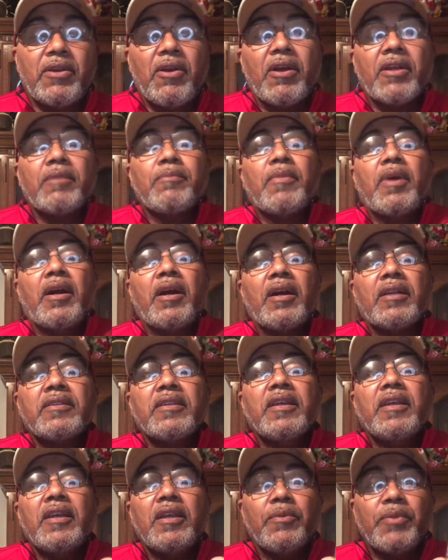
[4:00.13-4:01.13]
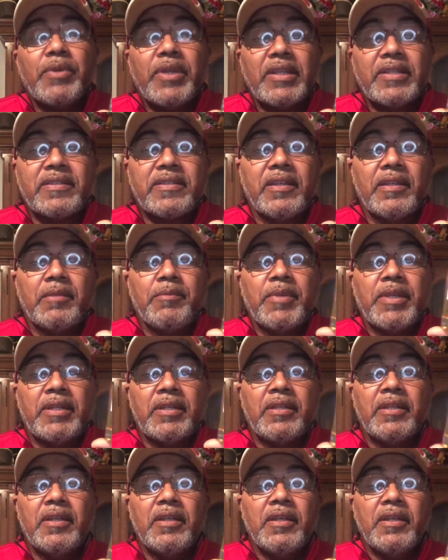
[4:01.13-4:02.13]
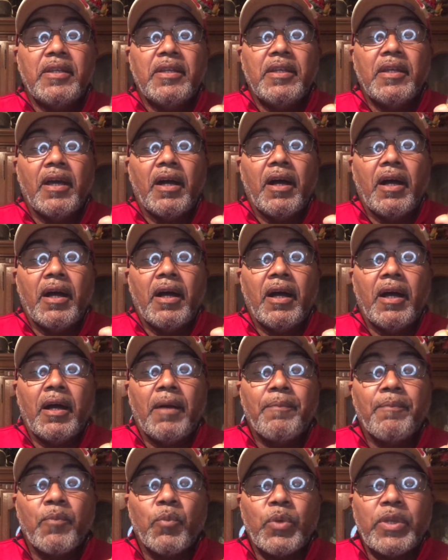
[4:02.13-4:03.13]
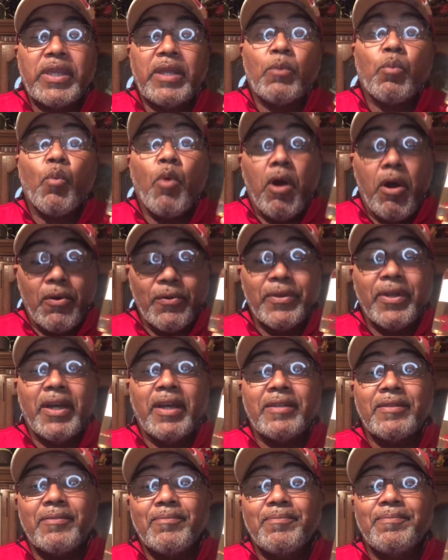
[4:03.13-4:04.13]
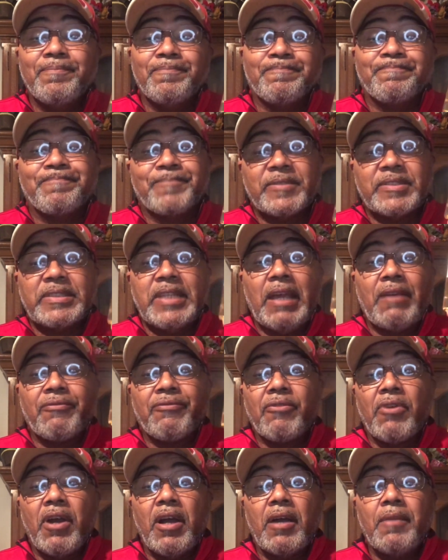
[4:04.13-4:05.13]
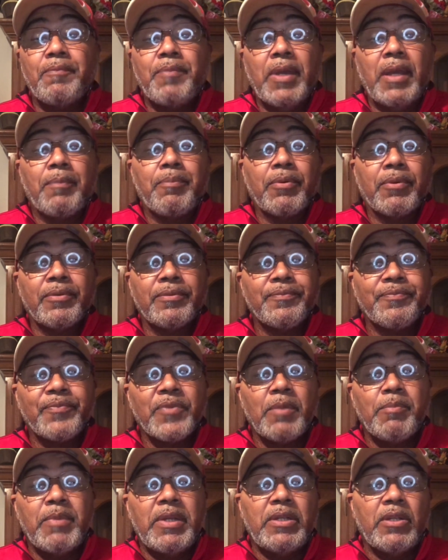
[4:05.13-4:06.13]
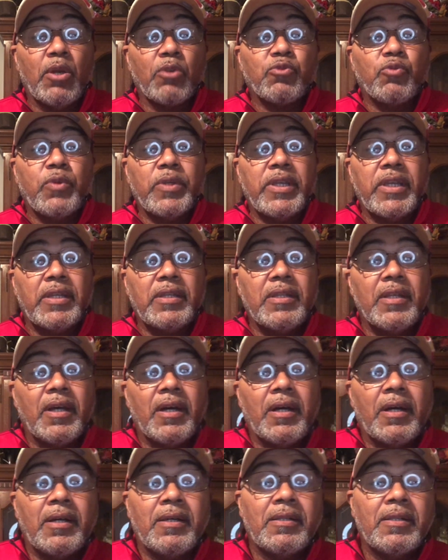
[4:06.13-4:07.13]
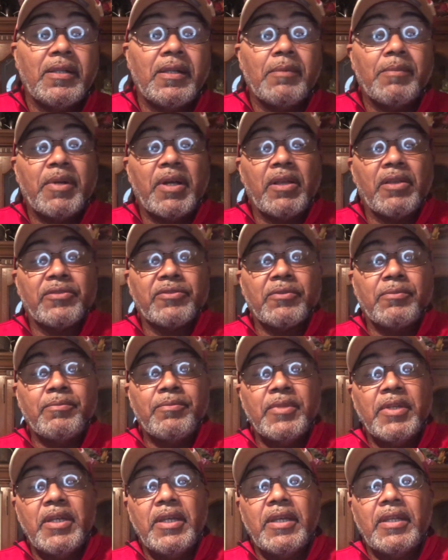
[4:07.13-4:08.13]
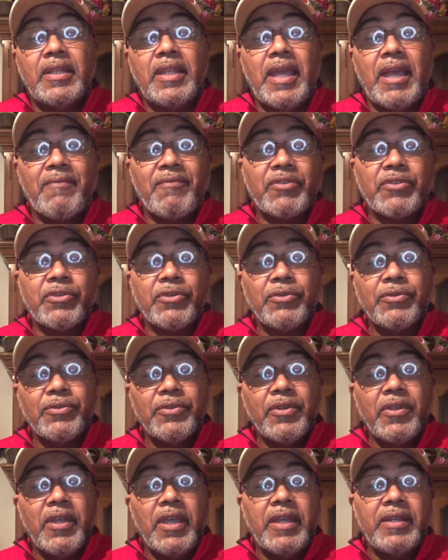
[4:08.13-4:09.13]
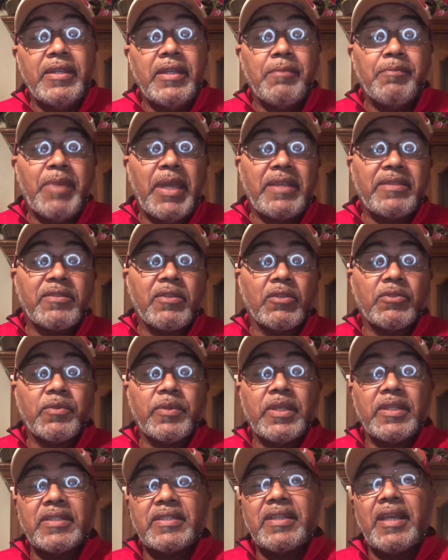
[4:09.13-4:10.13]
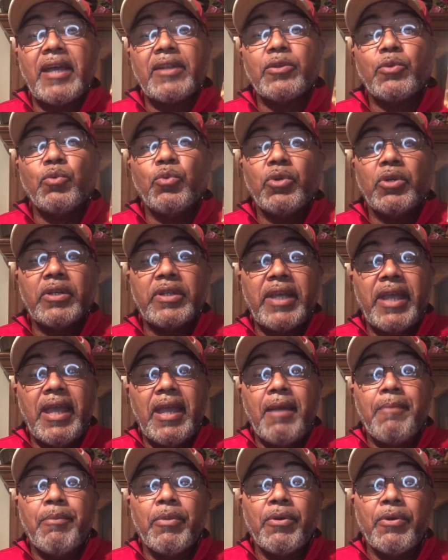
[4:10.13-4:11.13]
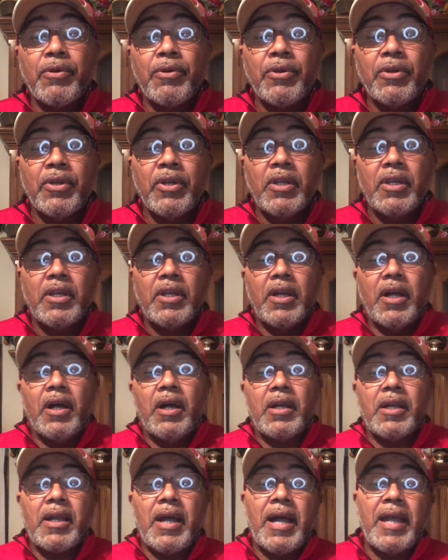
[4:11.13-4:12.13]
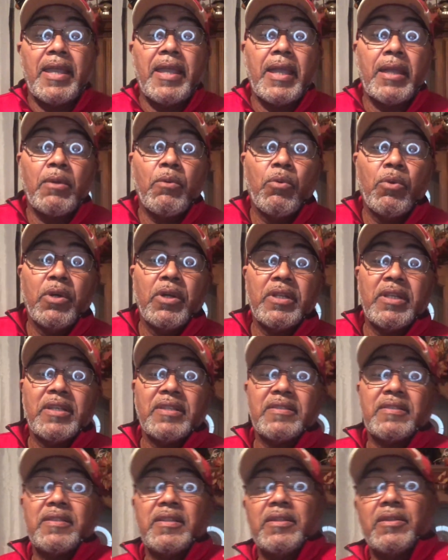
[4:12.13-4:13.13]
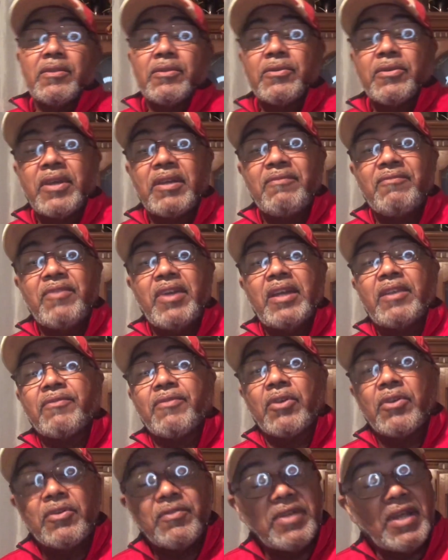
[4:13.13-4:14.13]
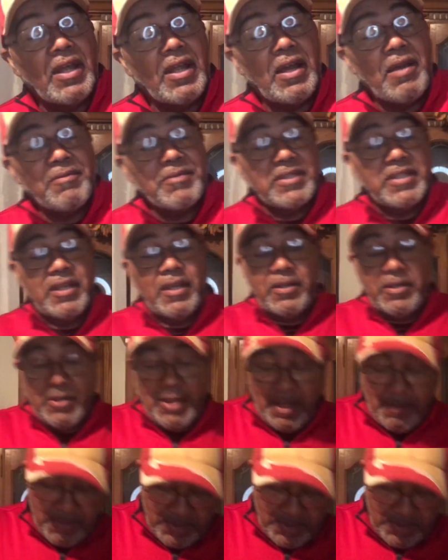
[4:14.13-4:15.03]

cardamom, we get cinnamon, um, we get walnut, mm, saffron, pepper. Mid notes, we get uh, balsam, lavender. And then base notes, we get sandalwood, amber uh, wood and cedar and vetiver. Now I'm gonna tell you, I